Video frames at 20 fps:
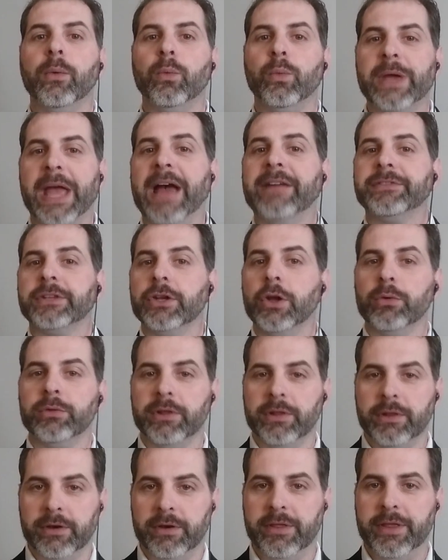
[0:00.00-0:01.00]
we have to know
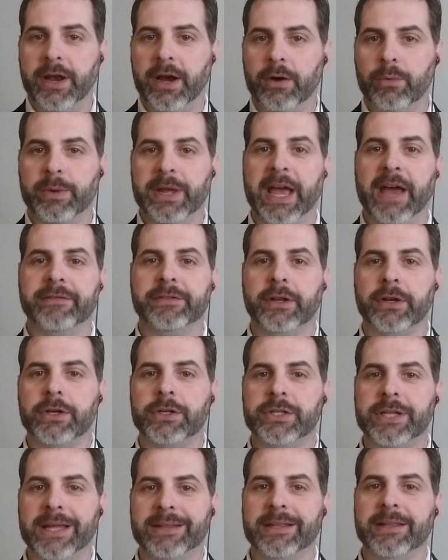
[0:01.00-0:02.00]
that they're there, and we have to
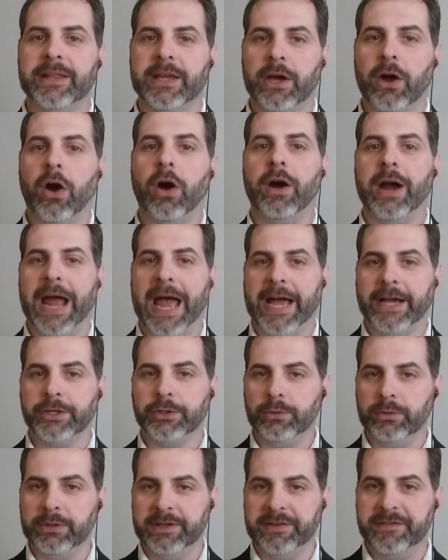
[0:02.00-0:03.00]
understand that they are
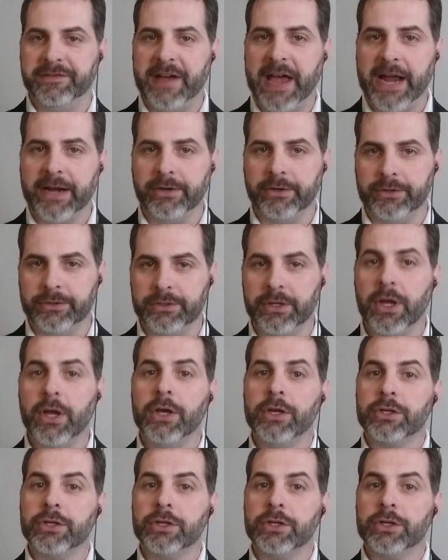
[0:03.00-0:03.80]
actually factors.